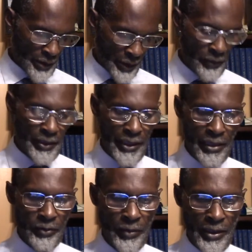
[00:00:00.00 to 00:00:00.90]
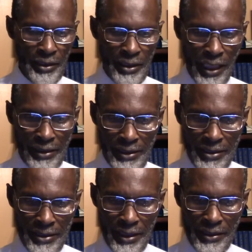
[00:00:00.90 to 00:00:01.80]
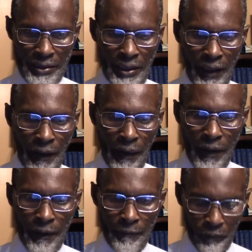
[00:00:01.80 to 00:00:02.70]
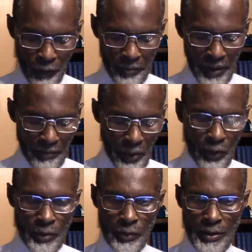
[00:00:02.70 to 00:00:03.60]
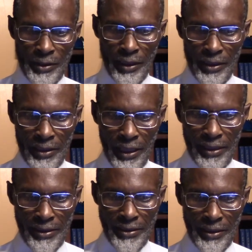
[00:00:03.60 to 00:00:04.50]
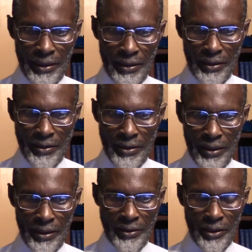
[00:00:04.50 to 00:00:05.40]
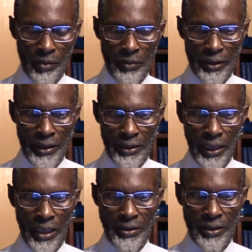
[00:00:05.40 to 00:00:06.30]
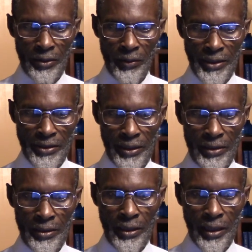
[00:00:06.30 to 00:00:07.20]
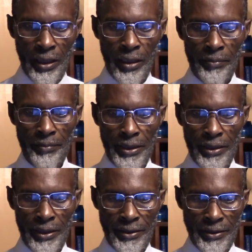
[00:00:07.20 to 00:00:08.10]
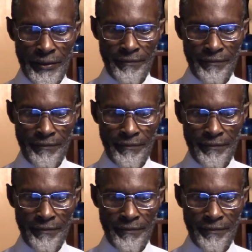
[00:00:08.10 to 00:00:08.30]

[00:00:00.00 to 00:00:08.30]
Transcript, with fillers: here. We dealt with a candlestick. Remember what we said the candlestick is? And somebody had asked a question, because